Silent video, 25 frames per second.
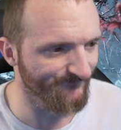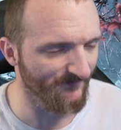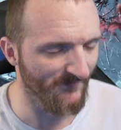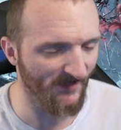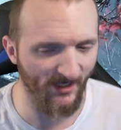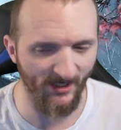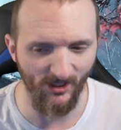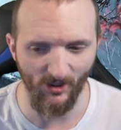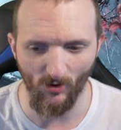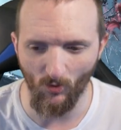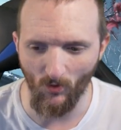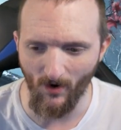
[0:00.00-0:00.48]

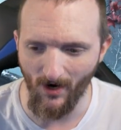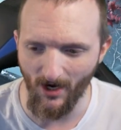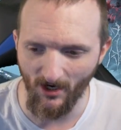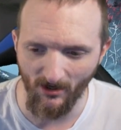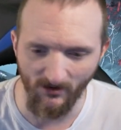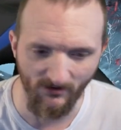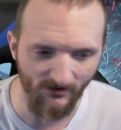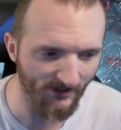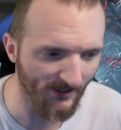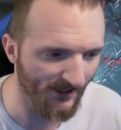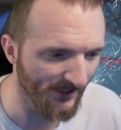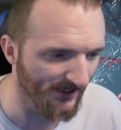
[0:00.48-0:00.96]
in a
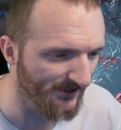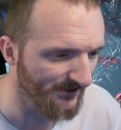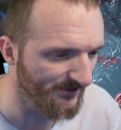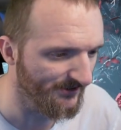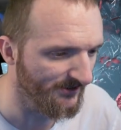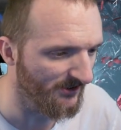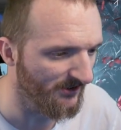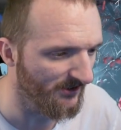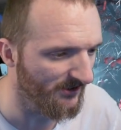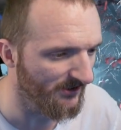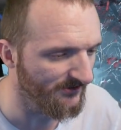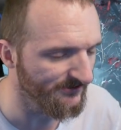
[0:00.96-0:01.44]
while, and
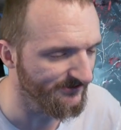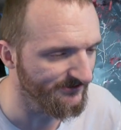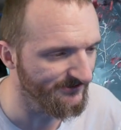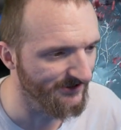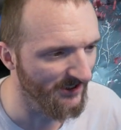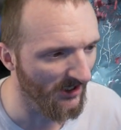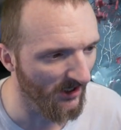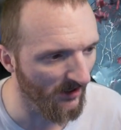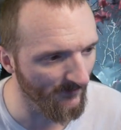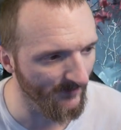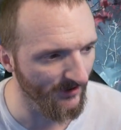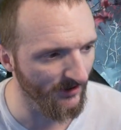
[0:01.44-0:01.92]

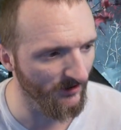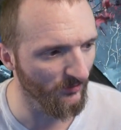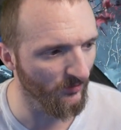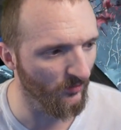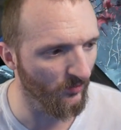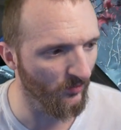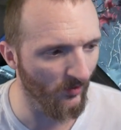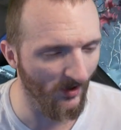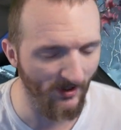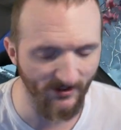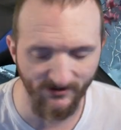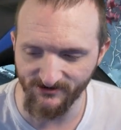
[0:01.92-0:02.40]
tell me
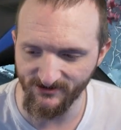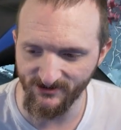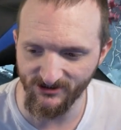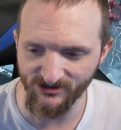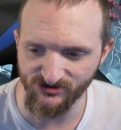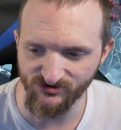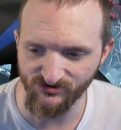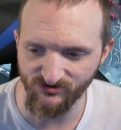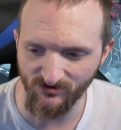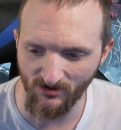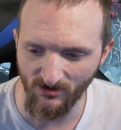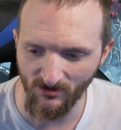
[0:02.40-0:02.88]
what
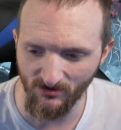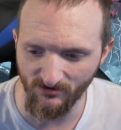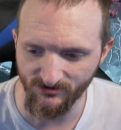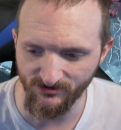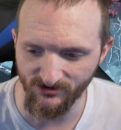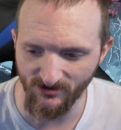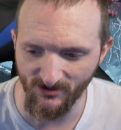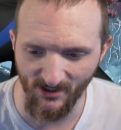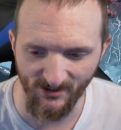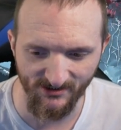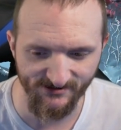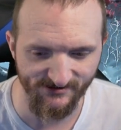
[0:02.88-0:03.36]
distro
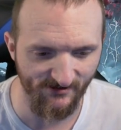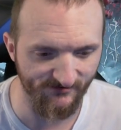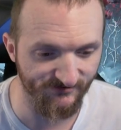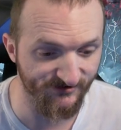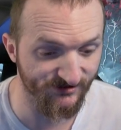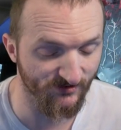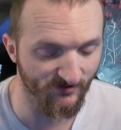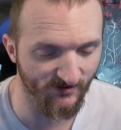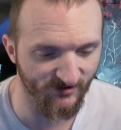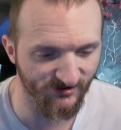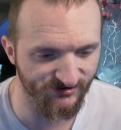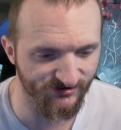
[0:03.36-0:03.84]
you guys have
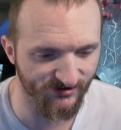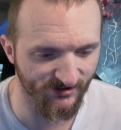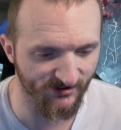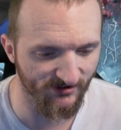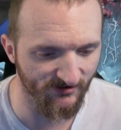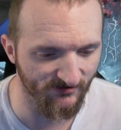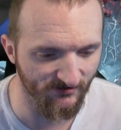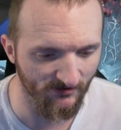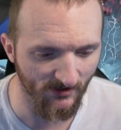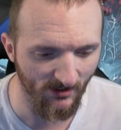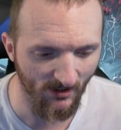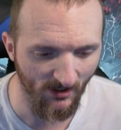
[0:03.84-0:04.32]
switched
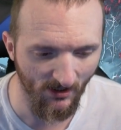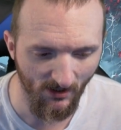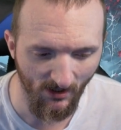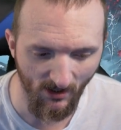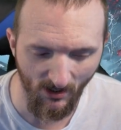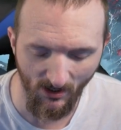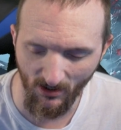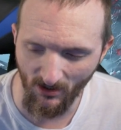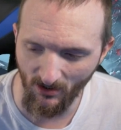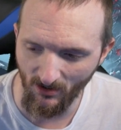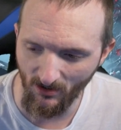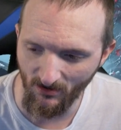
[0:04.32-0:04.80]
to.
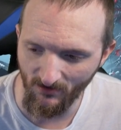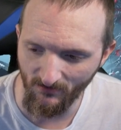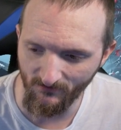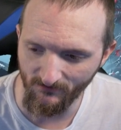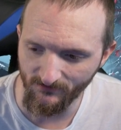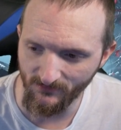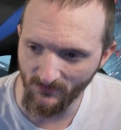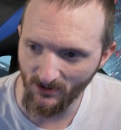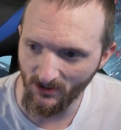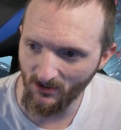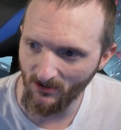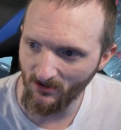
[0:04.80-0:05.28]
I
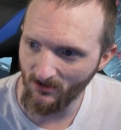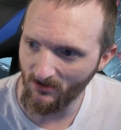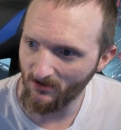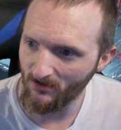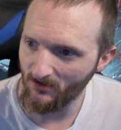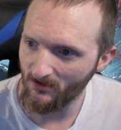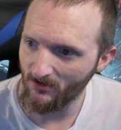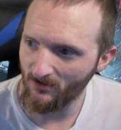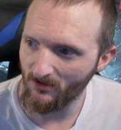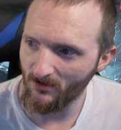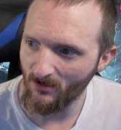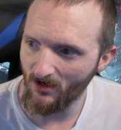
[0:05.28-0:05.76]

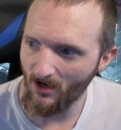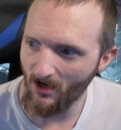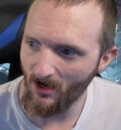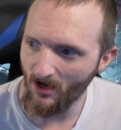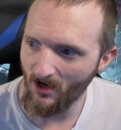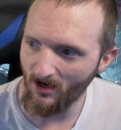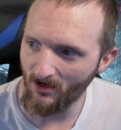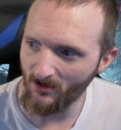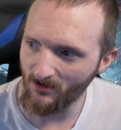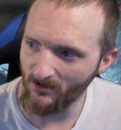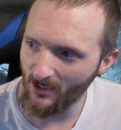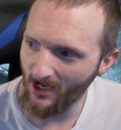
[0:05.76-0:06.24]

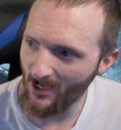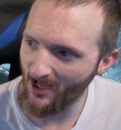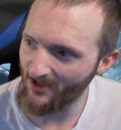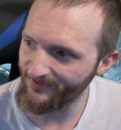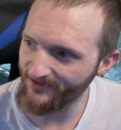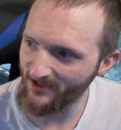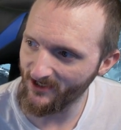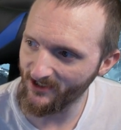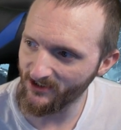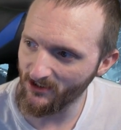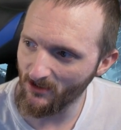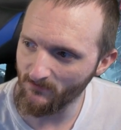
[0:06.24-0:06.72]

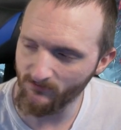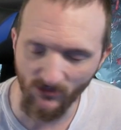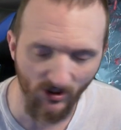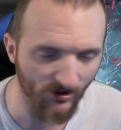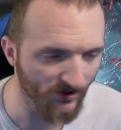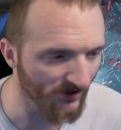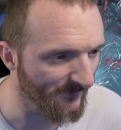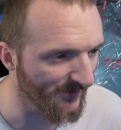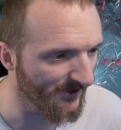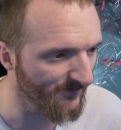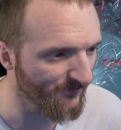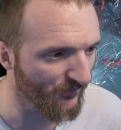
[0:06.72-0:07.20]
think I'm going
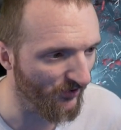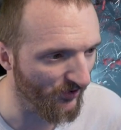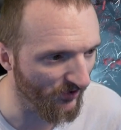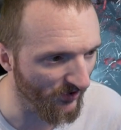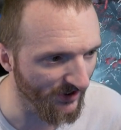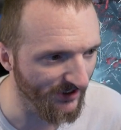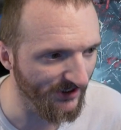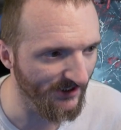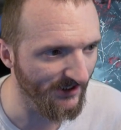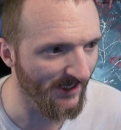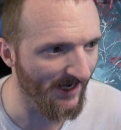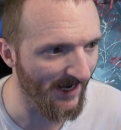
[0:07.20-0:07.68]
to be
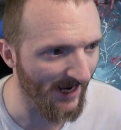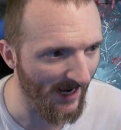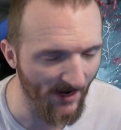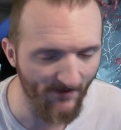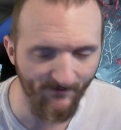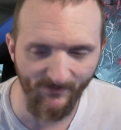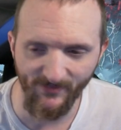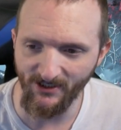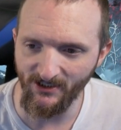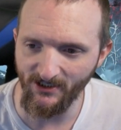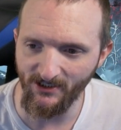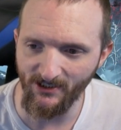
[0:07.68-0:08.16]
pretty
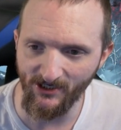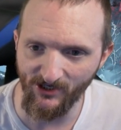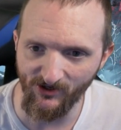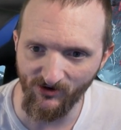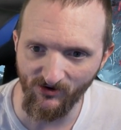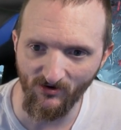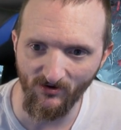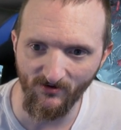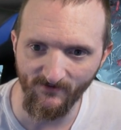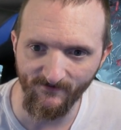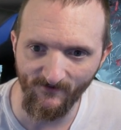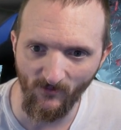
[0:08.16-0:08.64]
happy
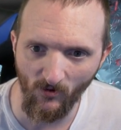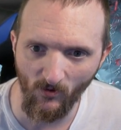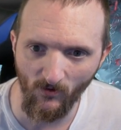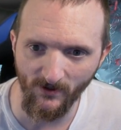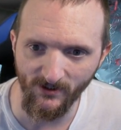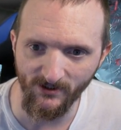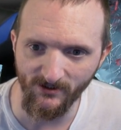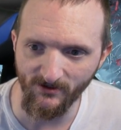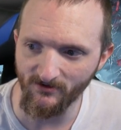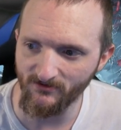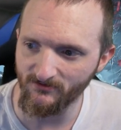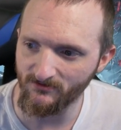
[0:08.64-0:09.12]
here on
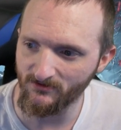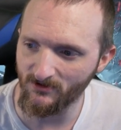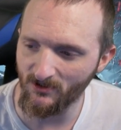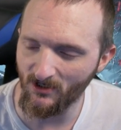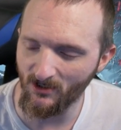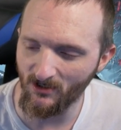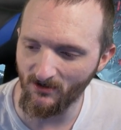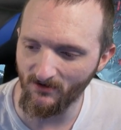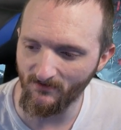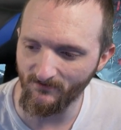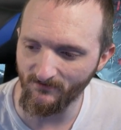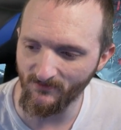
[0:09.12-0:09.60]
Void. I